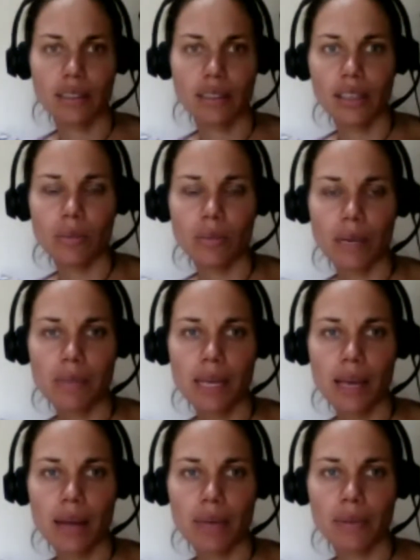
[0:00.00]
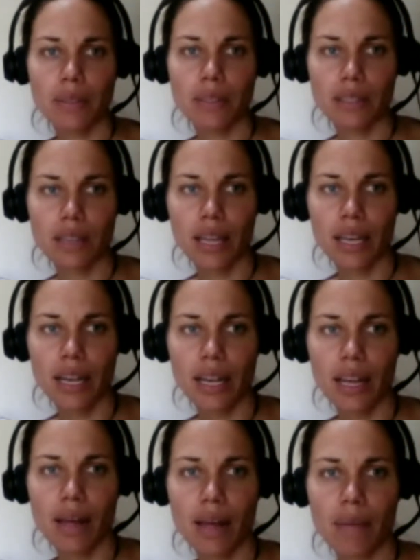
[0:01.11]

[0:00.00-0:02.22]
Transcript: you must be able to sign up.